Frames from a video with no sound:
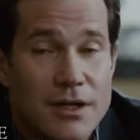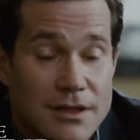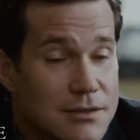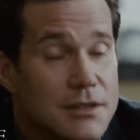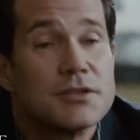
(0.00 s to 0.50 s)

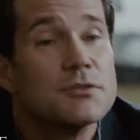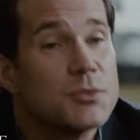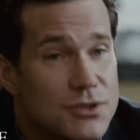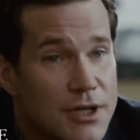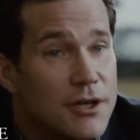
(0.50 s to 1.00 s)
It's Lisa
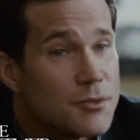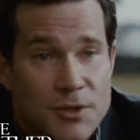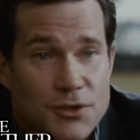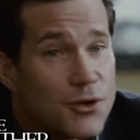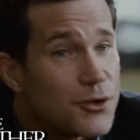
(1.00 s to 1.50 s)
Michelle. You
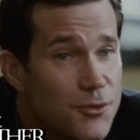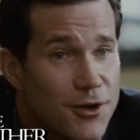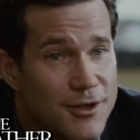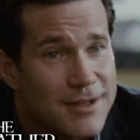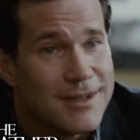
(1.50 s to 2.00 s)
must have heard it wrong.